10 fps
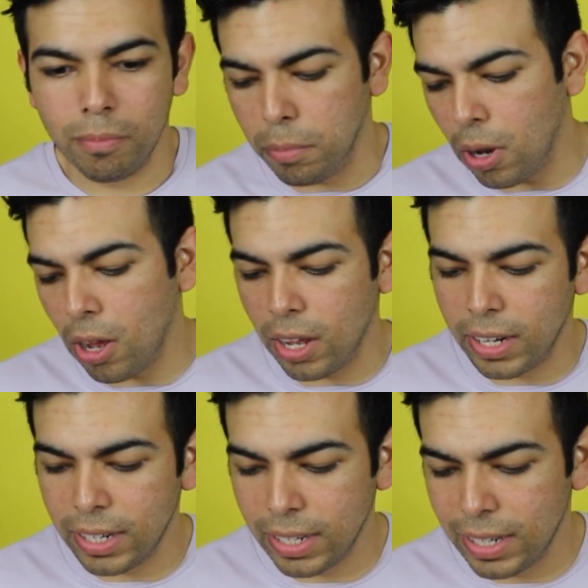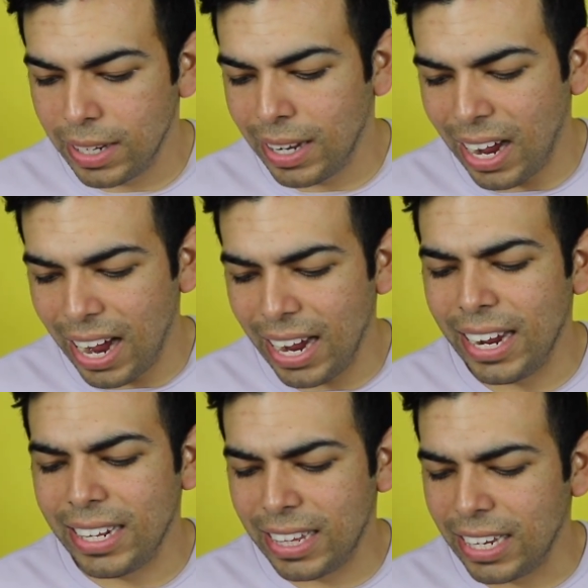blonde.
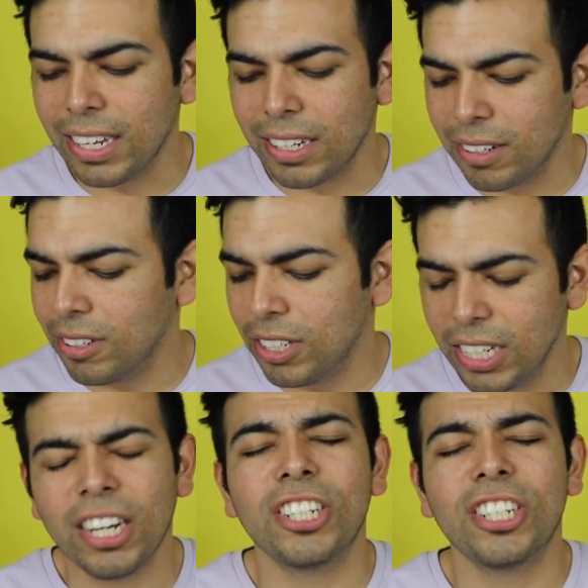I think, yeah,